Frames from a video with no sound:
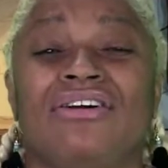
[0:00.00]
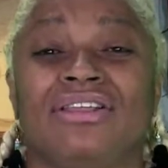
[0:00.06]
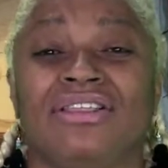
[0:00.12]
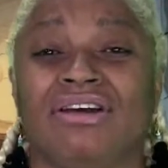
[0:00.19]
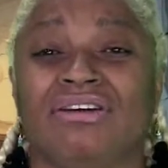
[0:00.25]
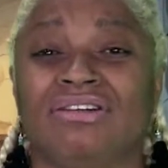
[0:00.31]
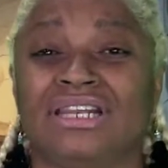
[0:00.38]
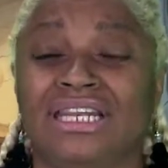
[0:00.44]
and
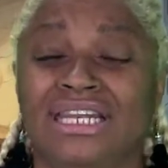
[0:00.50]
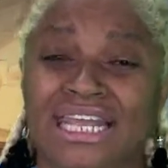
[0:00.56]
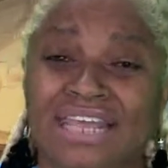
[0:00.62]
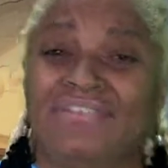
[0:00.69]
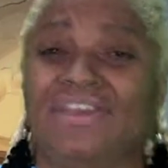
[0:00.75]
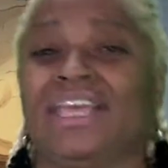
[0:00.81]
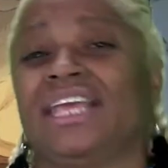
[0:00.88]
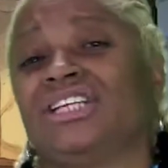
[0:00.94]
they're
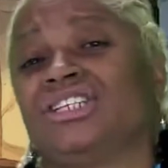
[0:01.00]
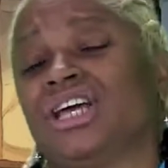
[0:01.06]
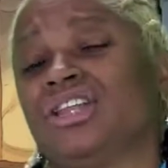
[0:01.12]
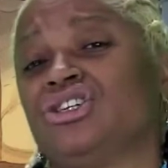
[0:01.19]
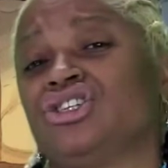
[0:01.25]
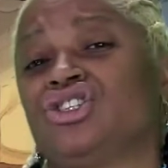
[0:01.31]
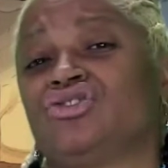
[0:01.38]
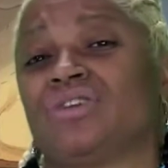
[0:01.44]
living each
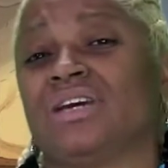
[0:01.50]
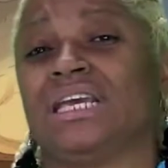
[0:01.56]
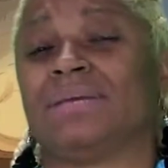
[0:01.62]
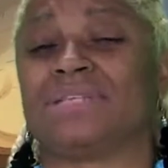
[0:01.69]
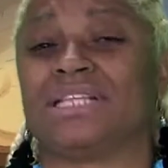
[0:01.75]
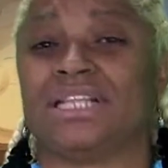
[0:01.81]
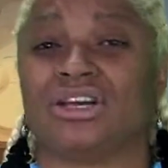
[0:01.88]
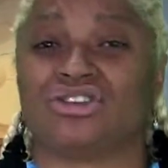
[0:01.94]
other's
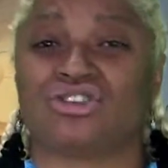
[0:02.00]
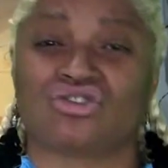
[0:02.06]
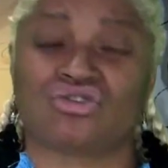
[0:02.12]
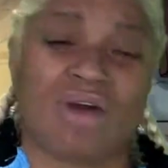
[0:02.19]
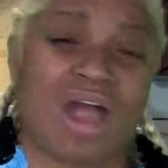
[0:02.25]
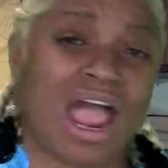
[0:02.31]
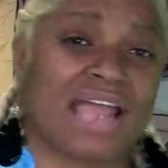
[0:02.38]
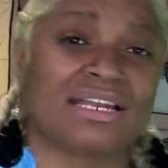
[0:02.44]
dreams, and they're
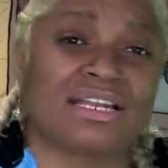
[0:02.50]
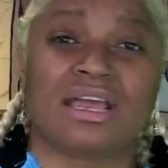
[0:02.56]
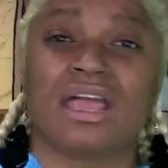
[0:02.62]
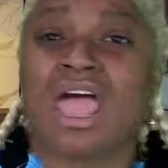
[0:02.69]
trying to